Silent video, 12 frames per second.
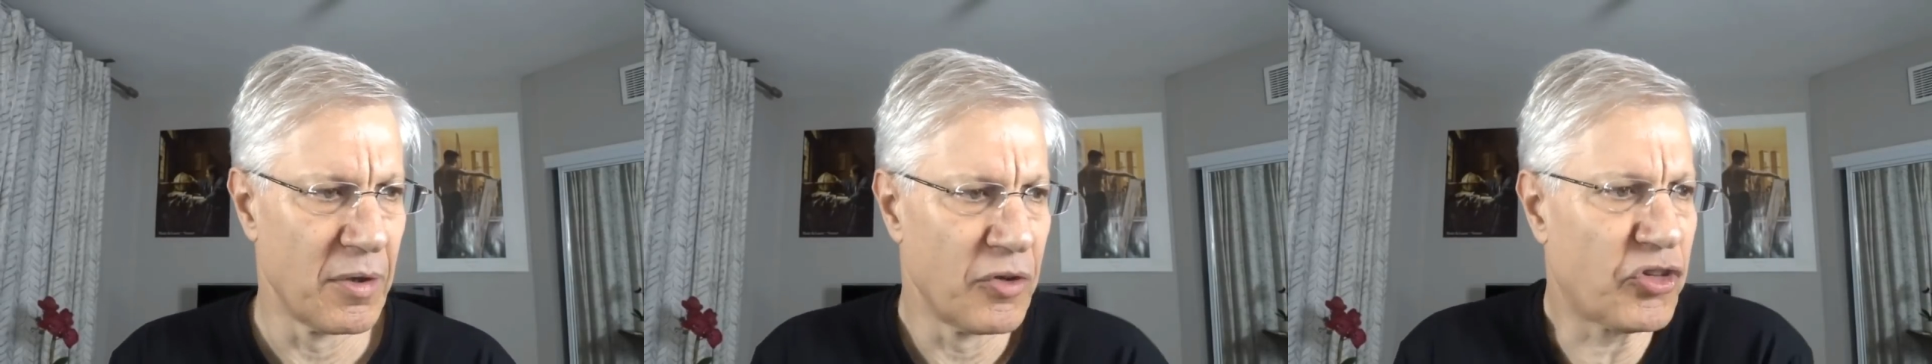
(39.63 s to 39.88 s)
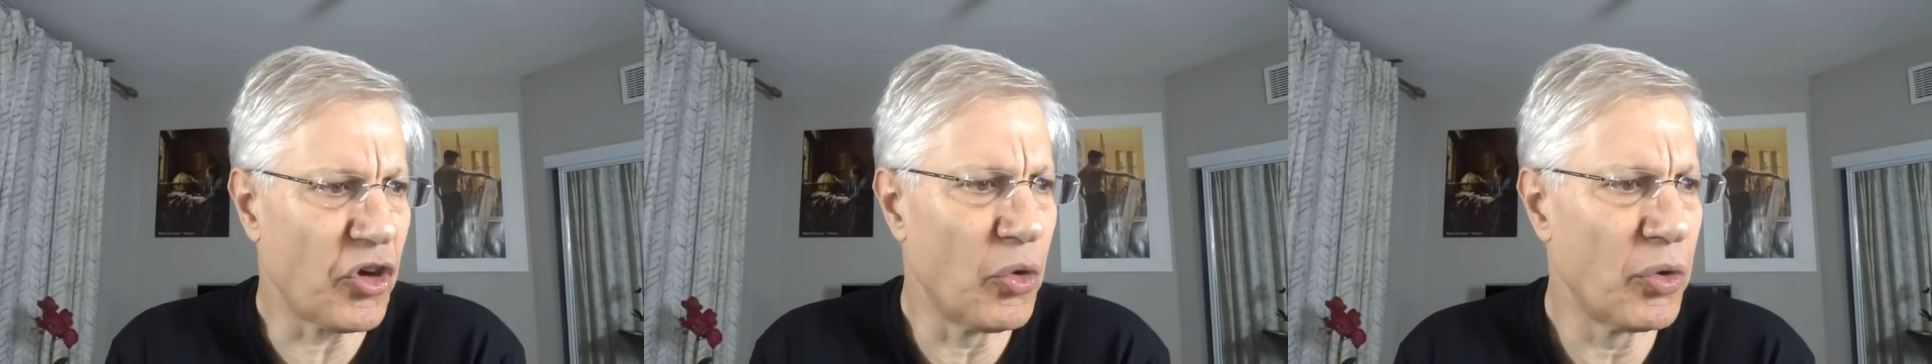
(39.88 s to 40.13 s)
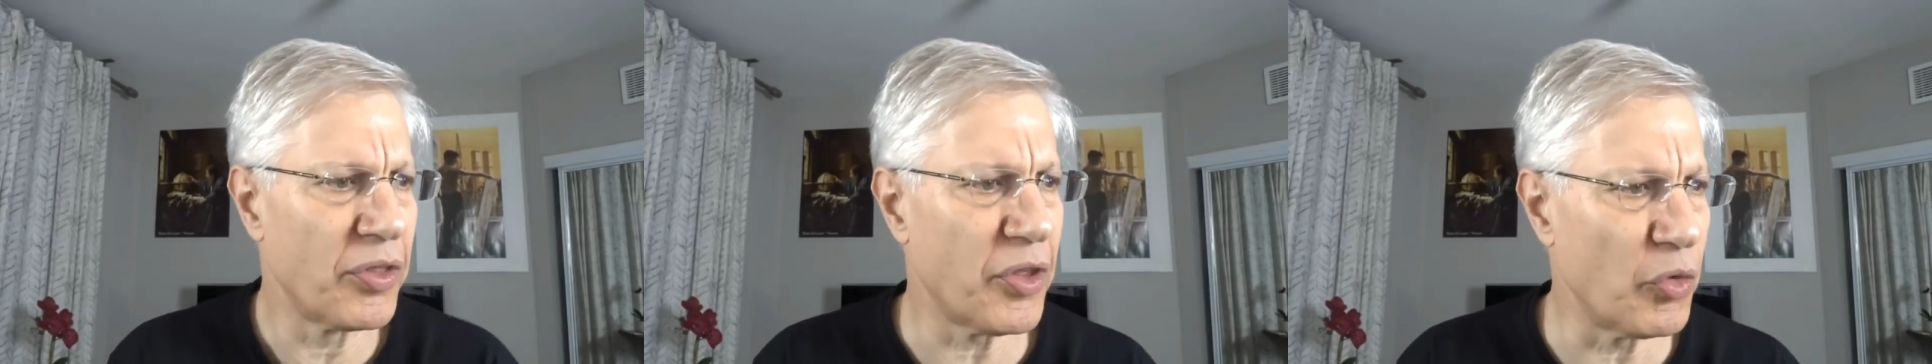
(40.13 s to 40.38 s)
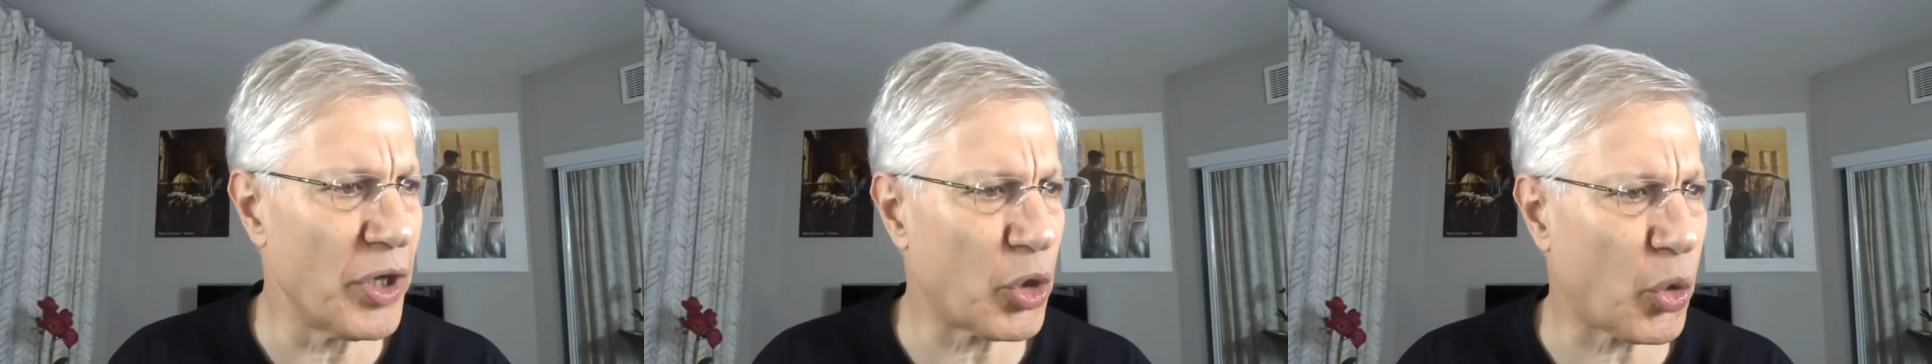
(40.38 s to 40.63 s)
So
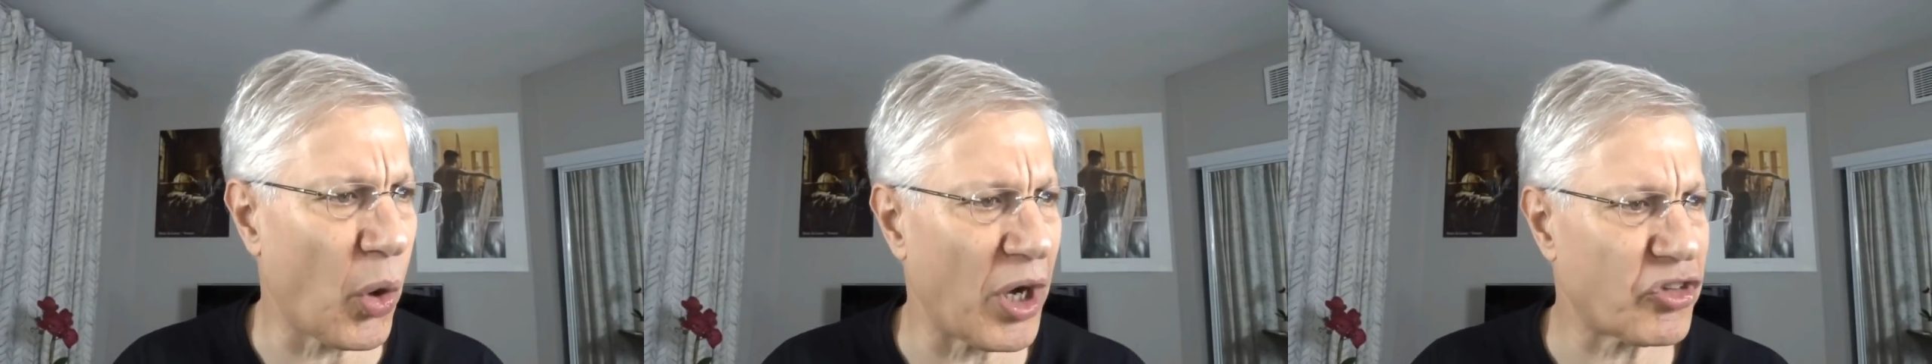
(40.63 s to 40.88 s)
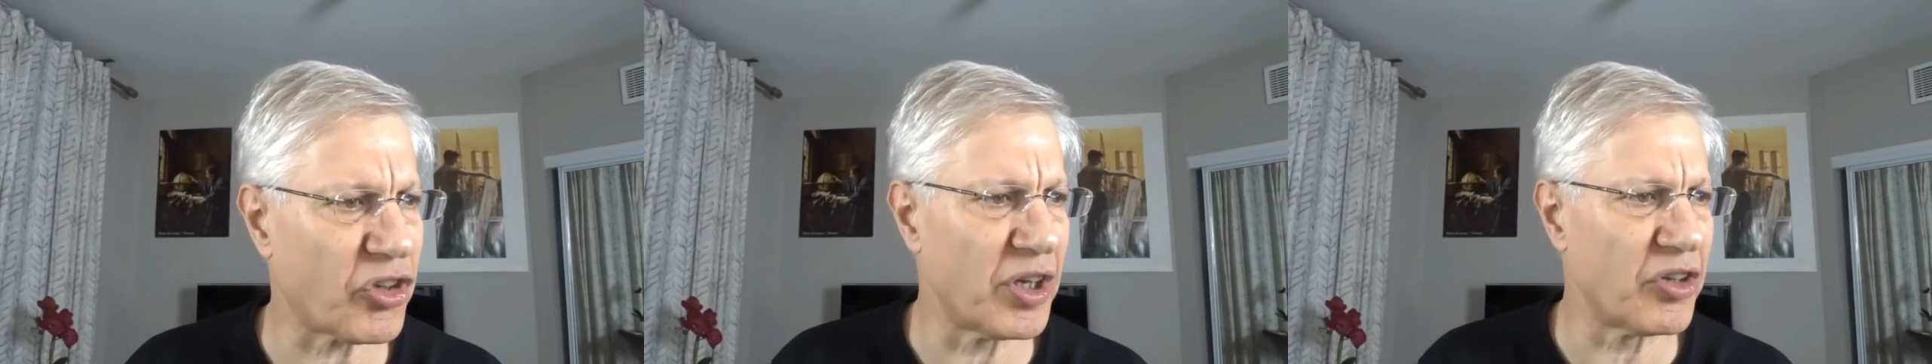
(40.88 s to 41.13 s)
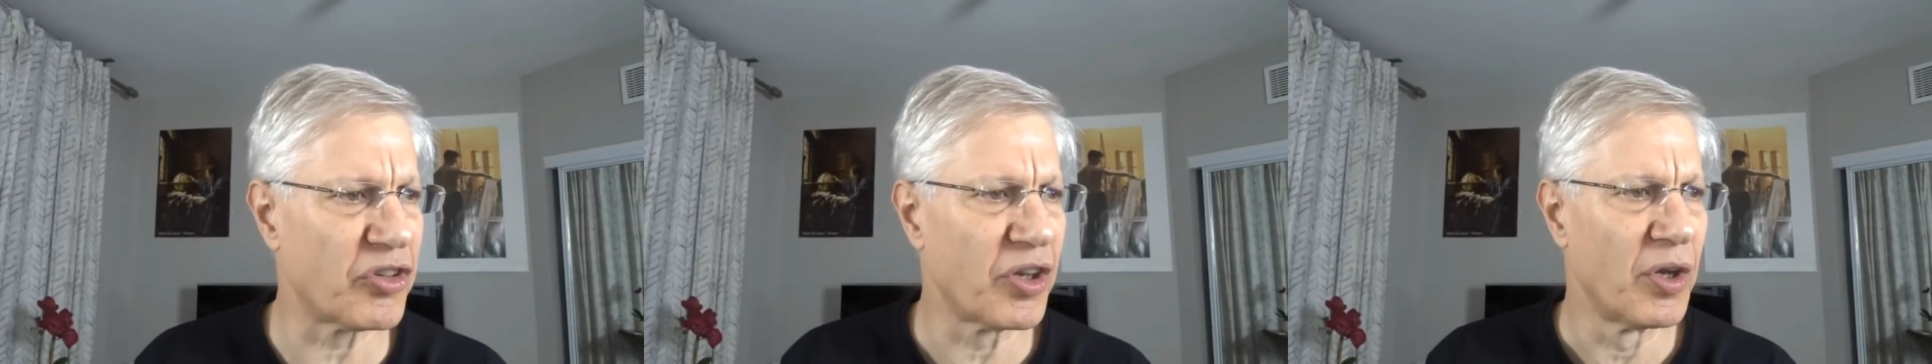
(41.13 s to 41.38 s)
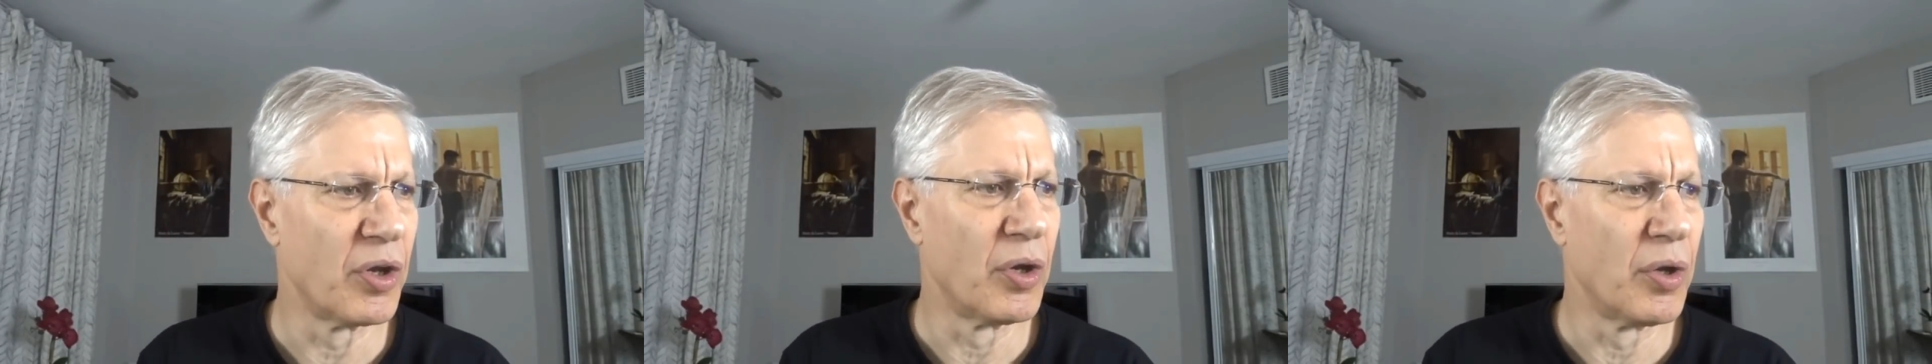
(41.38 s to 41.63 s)
the real question is,